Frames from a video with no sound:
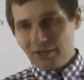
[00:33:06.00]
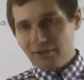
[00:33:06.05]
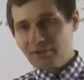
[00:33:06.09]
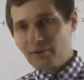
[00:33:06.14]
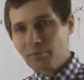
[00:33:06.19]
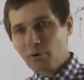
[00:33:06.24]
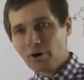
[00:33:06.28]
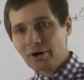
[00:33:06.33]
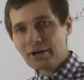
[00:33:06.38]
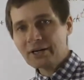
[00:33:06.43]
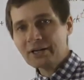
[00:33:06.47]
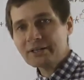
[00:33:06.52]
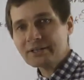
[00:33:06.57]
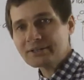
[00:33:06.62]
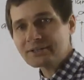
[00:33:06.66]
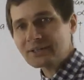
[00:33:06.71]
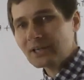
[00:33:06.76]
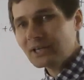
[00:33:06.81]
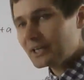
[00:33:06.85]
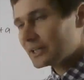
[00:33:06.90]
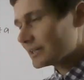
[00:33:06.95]
the point
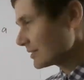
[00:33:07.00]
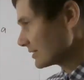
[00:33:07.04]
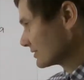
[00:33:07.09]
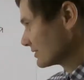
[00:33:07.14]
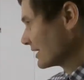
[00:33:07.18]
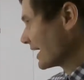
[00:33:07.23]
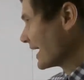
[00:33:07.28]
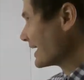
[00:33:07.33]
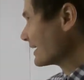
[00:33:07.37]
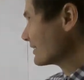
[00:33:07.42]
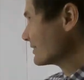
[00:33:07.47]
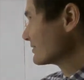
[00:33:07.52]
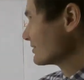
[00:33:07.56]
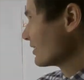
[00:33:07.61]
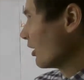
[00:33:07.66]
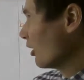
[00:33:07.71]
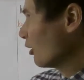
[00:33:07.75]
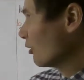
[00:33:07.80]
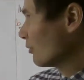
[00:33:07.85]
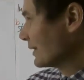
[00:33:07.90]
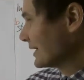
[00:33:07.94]
is, the stack is
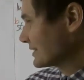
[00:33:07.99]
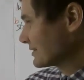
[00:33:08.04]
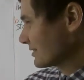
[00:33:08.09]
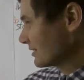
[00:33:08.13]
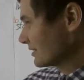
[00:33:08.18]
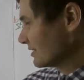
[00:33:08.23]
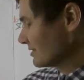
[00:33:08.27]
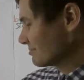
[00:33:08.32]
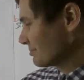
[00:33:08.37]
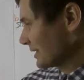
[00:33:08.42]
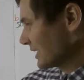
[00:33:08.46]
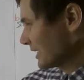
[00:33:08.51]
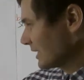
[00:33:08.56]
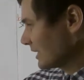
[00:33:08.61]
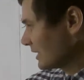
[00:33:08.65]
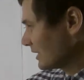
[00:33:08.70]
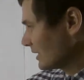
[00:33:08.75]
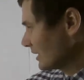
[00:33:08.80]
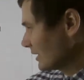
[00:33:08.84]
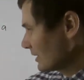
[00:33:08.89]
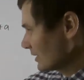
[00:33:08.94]
always going to
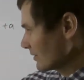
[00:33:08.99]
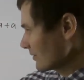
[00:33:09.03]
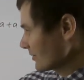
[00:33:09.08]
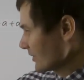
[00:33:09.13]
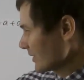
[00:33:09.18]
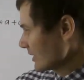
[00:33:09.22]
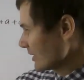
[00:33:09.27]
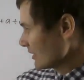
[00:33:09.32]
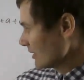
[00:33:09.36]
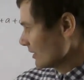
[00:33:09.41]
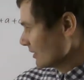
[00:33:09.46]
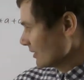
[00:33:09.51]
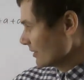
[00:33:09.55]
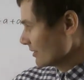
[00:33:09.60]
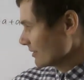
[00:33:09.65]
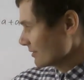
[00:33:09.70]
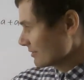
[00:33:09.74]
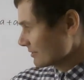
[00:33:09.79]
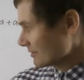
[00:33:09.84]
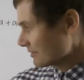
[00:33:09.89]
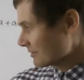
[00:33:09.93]
be the
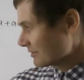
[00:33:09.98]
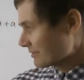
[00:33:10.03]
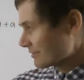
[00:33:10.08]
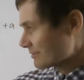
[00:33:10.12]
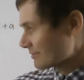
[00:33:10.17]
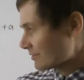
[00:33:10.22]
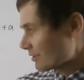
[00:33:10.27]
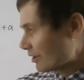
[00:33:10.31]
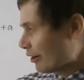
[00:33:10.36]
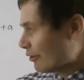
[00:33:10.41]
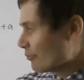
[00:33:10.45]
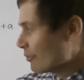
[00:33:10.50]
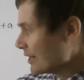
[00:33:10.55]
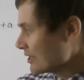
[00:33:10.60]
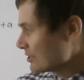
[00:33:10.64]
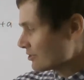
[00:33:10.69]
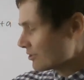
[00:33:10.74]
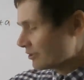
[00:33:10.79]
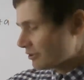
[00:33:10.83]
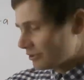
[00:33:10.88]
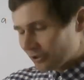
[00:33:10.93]

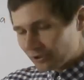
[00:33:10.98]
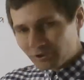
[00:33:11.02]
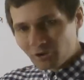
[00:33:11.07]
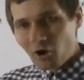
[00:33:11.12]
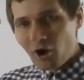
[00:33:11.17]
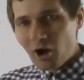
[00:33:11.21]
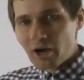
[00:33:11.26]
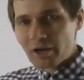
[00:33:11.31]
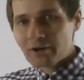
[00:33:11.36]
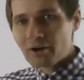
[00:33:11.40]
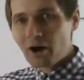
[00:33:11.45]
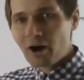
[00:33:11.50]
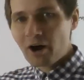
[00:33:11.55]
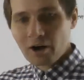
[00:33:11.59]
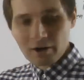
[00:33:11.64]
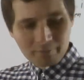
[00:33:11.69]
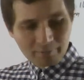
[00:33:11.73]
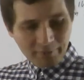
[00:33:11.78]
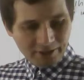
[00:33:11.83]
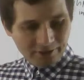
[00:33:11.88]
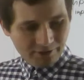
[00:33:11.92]
original
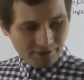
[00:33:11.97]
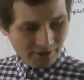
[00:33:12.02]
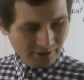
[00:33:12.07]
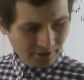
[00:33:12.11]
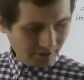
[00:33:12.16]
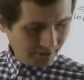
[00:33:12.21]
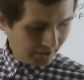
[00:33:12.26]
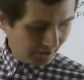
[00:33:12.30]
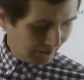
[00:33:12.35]
non-augmented